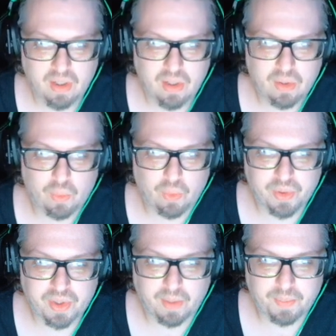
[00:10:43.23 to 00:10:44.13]

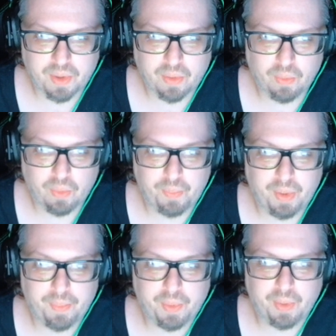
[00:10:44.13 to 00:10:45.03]
course obstacle will be
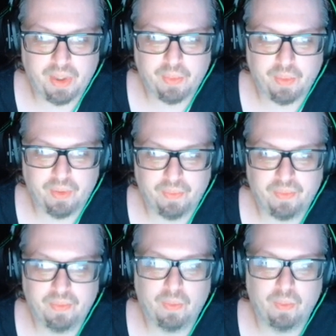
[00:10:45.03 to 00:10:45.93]
between 12
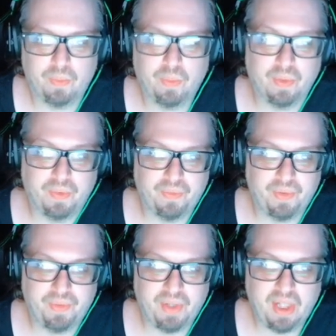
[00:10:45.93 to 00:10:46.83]
to
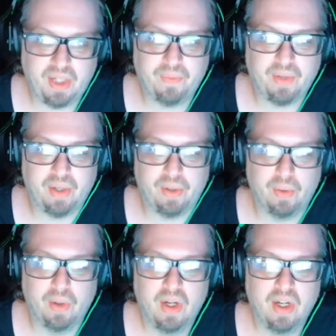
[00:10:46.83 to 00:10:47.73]
15 value,
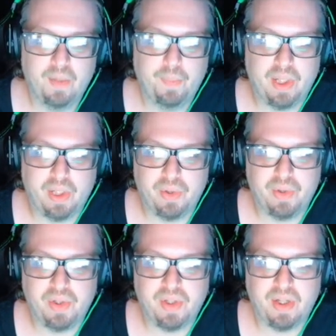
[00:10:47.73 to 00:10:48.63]
meaning you
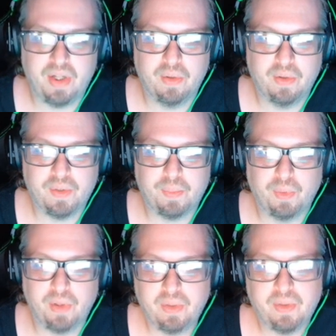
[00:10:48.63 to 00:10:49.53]
should see a noticeable
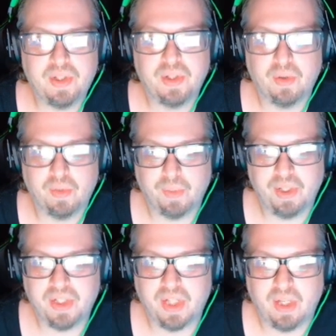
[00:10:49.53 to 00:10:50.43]
increase in
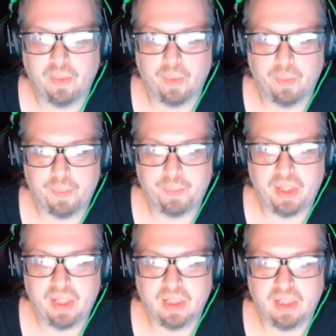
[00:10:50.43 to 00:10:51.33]
termites gained when
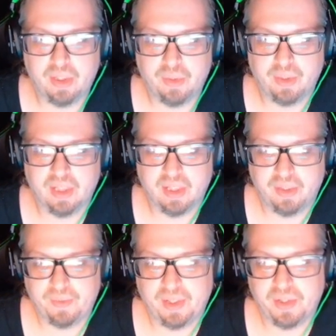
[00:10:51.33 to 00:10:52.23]
repeatedly doing the
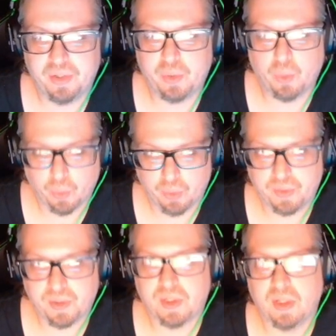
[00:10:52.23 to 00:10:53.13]
advanced
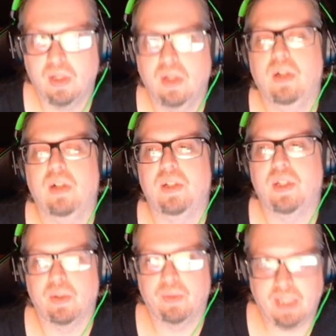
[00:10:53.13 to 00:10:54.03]
course.
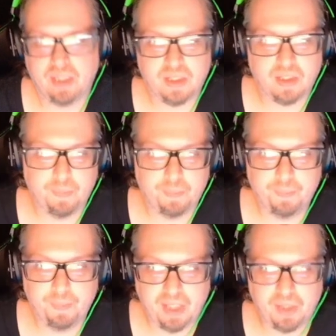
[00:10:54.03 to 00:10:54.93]
So that's the
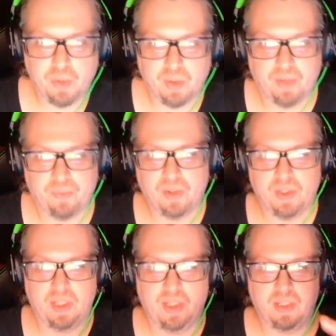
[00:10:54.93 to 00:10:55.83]
major
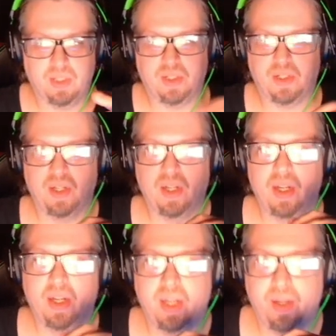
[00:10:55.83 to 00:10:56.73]
difference, is
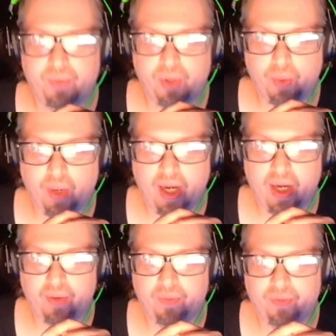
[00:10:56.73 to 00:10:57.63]
if you
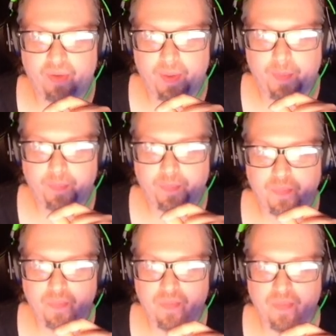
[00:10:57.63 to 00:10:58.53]
have,
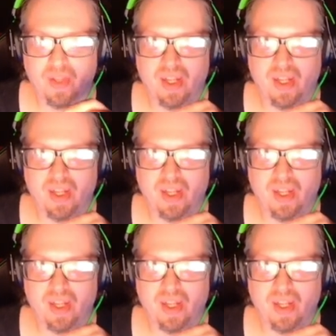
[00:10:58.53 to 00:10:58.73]
I